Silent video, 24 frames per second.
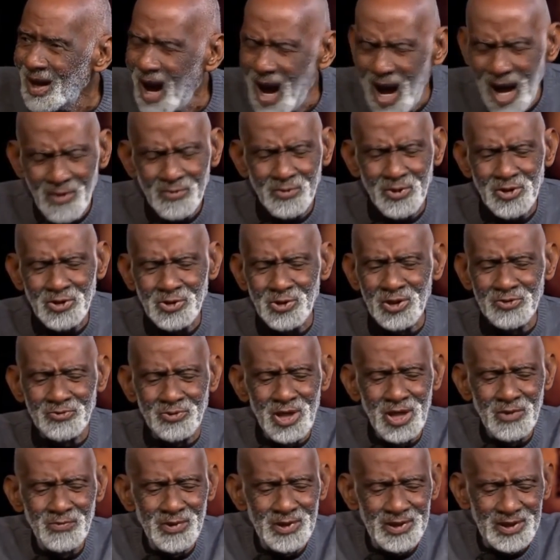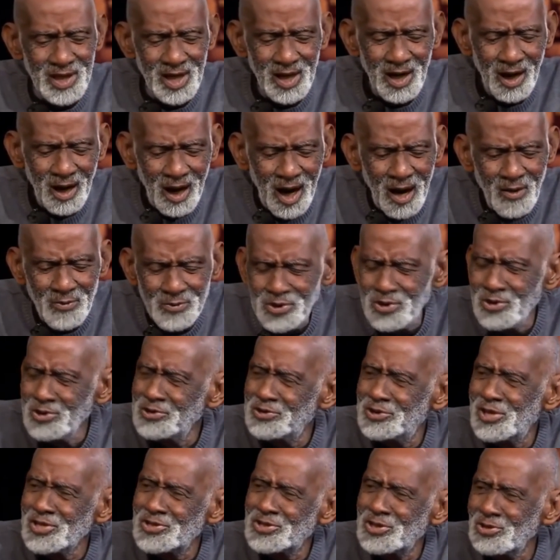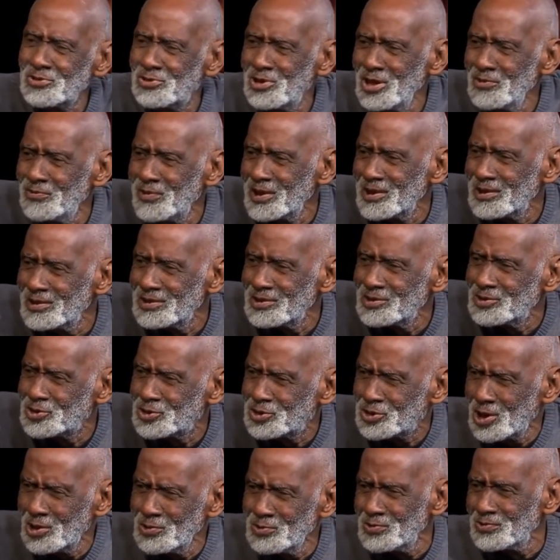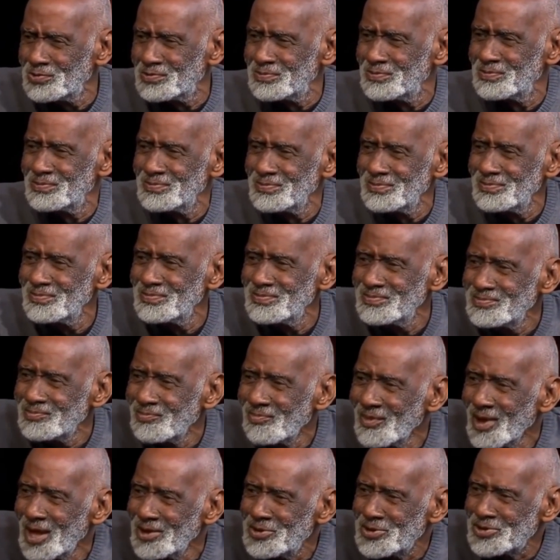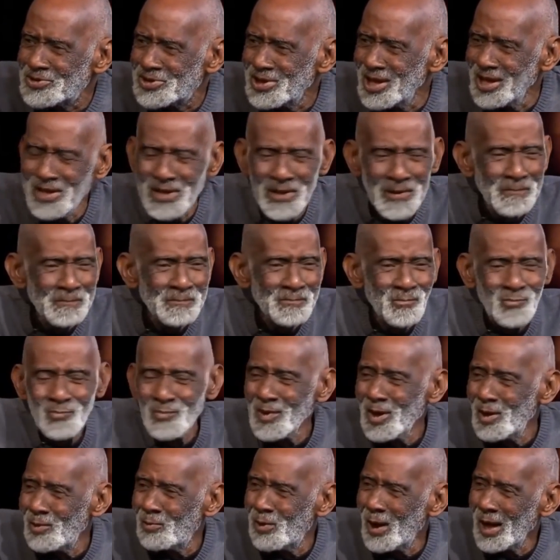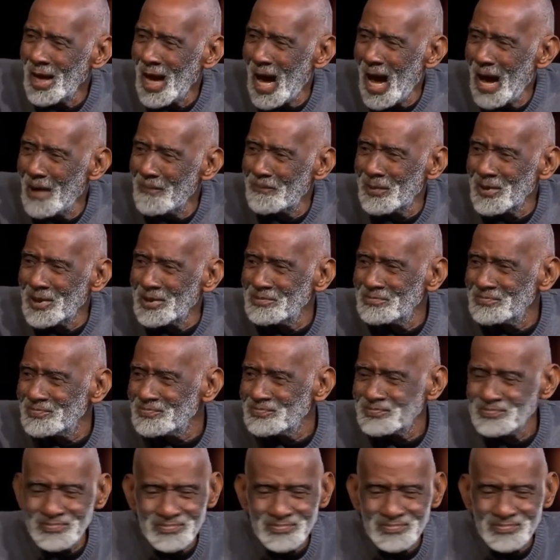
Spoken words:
How could you agree with, how can you disagree with truth? You see, what happened,